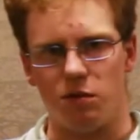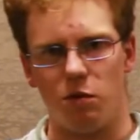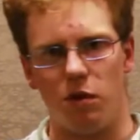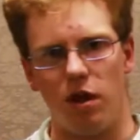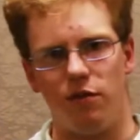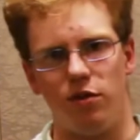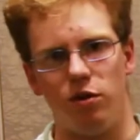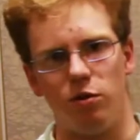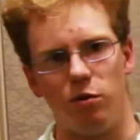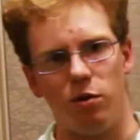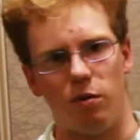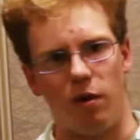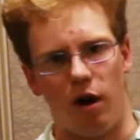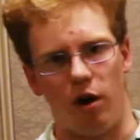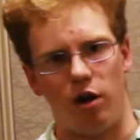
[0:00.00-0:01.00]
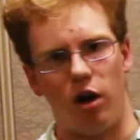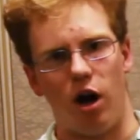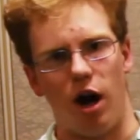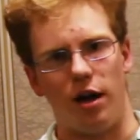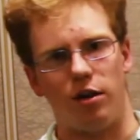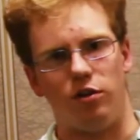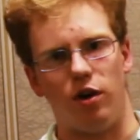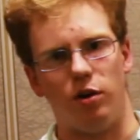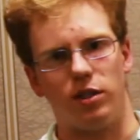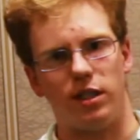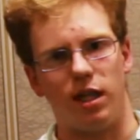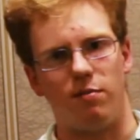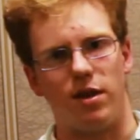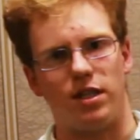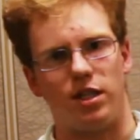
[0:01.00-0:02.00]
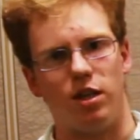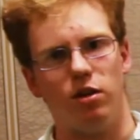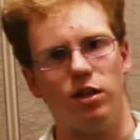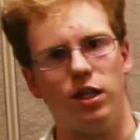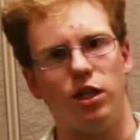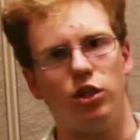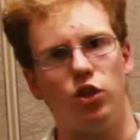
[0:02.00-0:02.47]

If you are caught grossly misusing